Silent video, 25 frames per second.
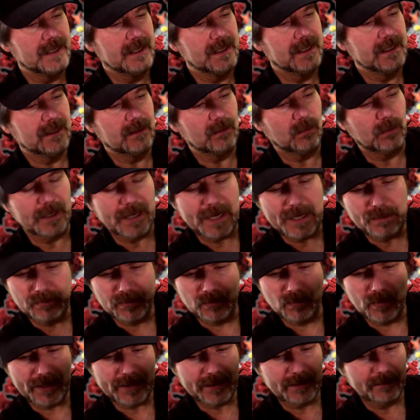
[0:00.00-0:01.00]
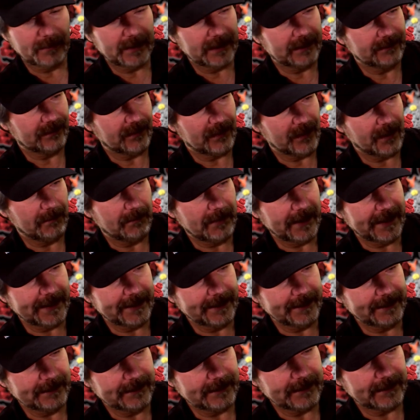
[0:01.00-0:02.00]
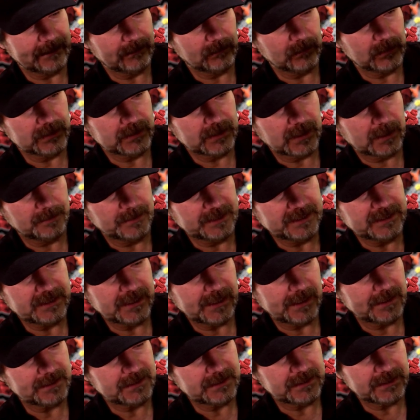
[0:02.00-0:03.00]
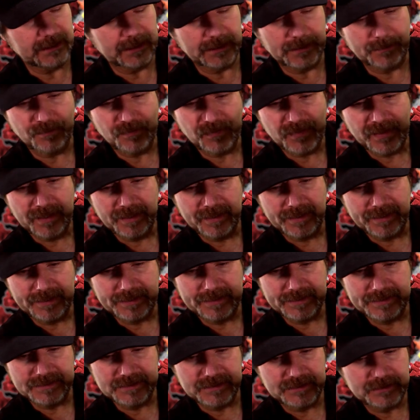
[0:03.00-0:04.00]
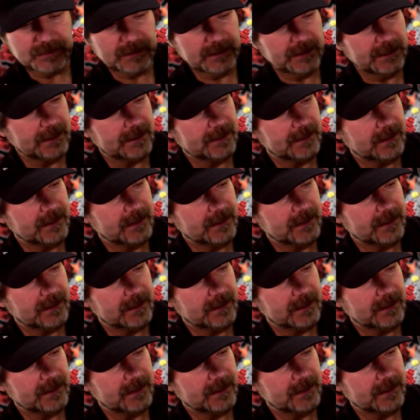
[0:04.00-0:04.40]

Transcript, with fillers: What I would recommend for the band, which I'll be testing, is you can get them